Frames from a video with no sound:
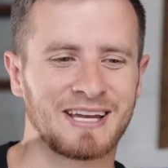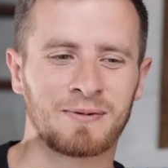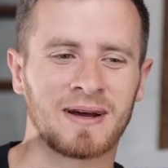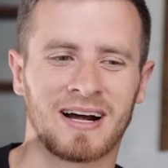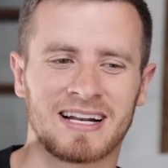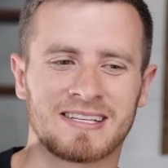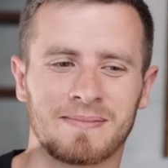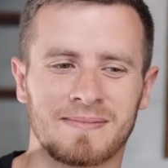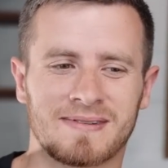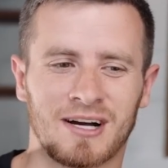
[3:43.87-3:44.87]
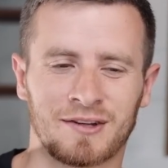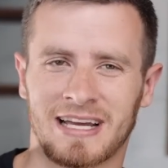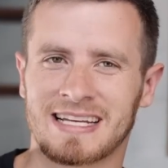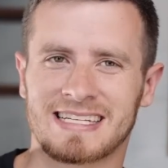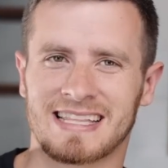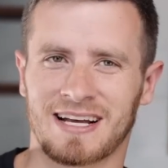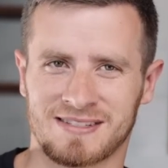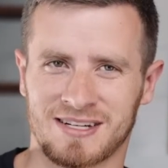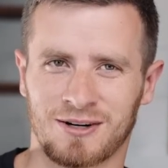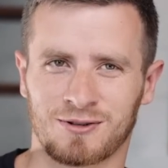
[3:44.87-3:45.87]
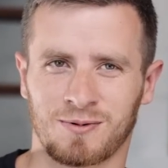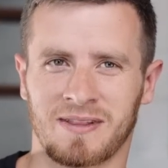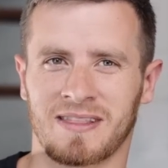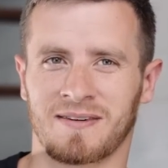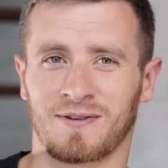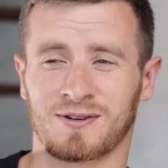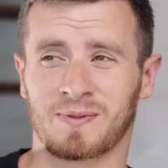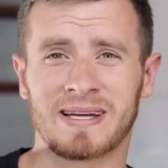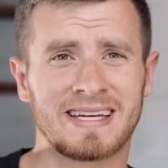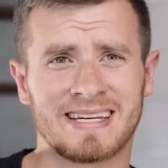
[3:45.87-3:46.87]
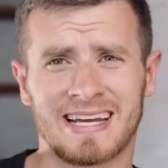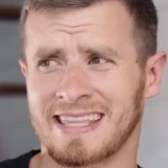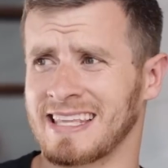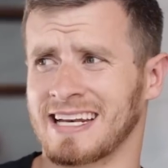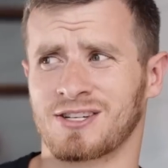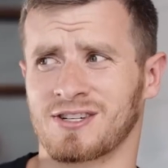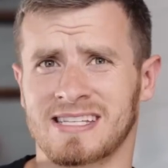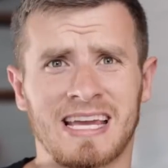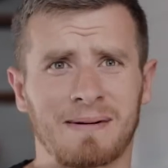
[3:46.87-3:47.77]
it went on to sell nineteen thousand dollars worth in the first week, and then it just